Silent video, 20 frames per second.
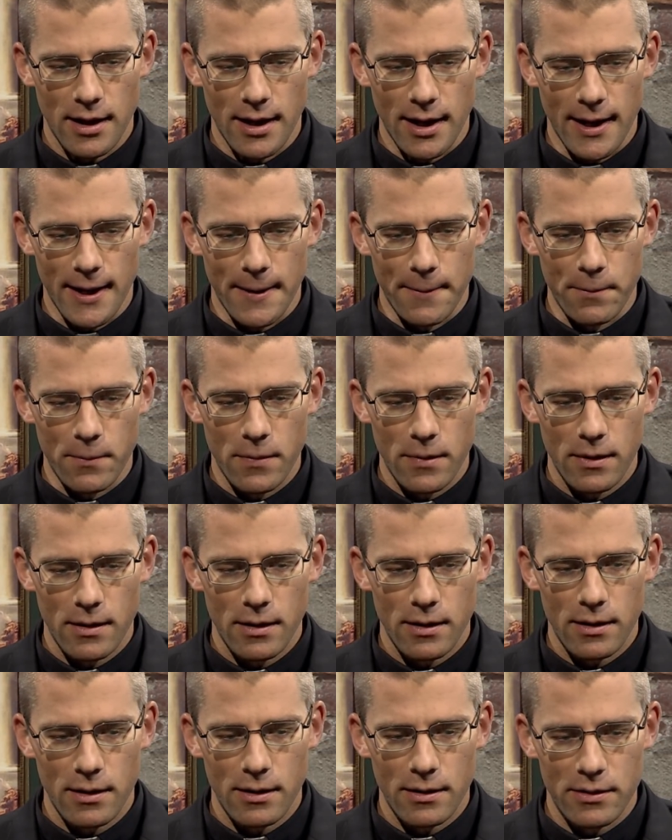um,
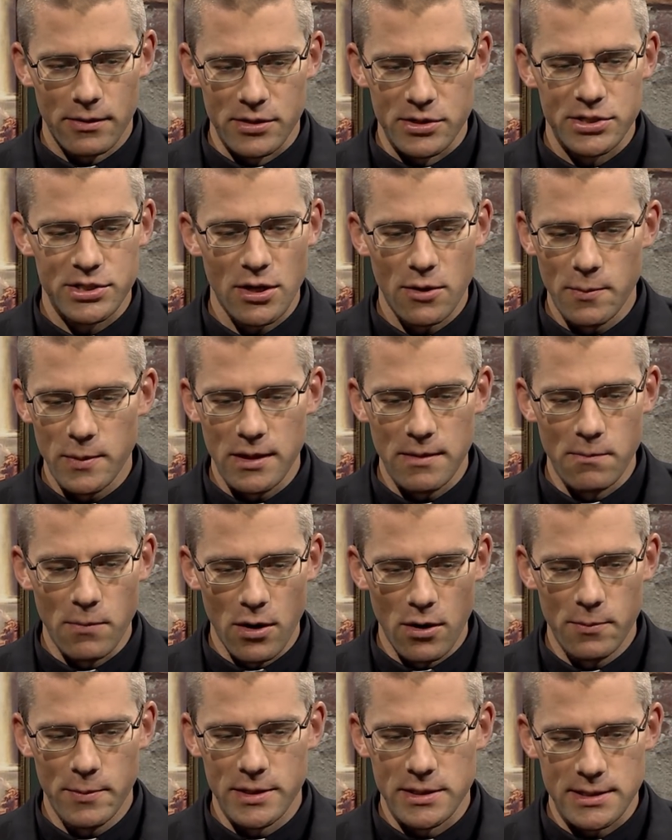there's so many
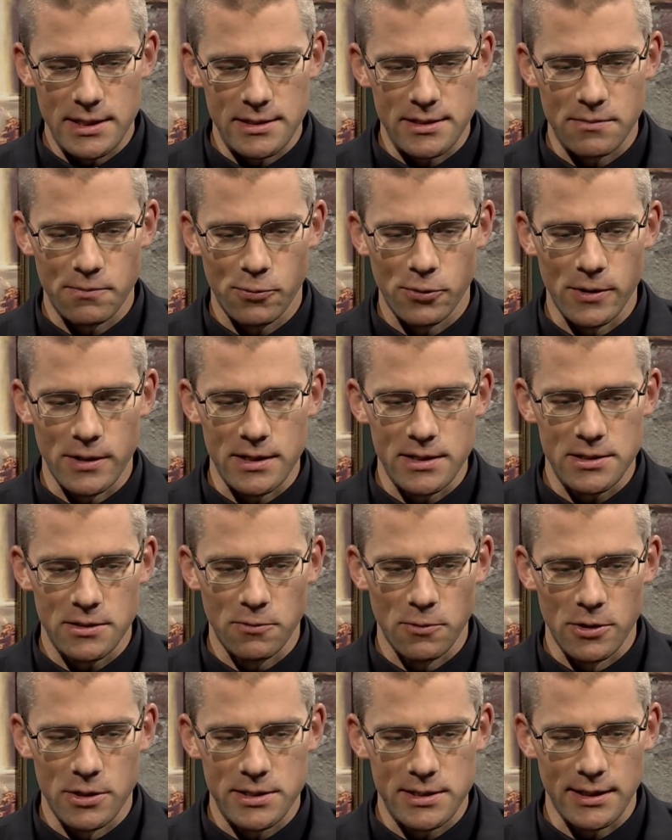moments as a
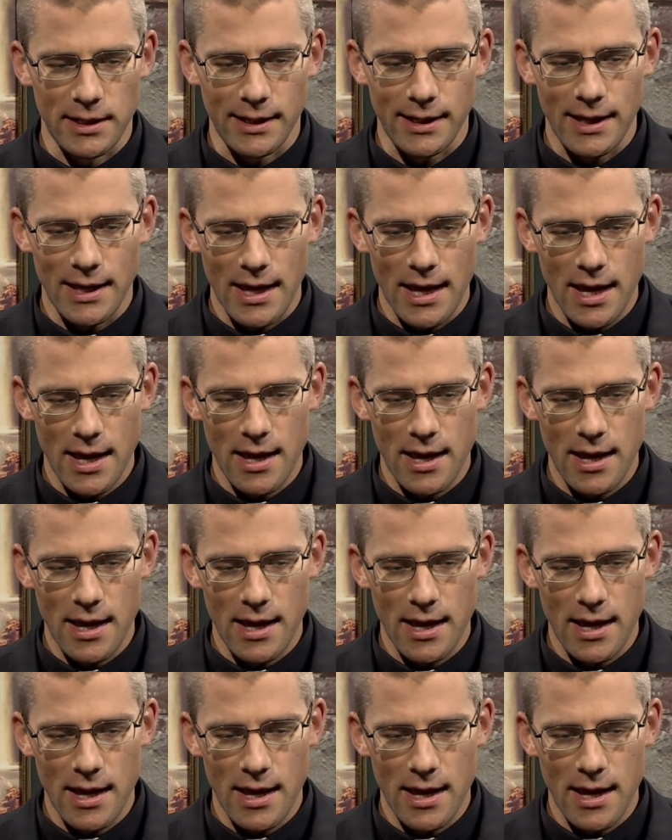priest where it's like,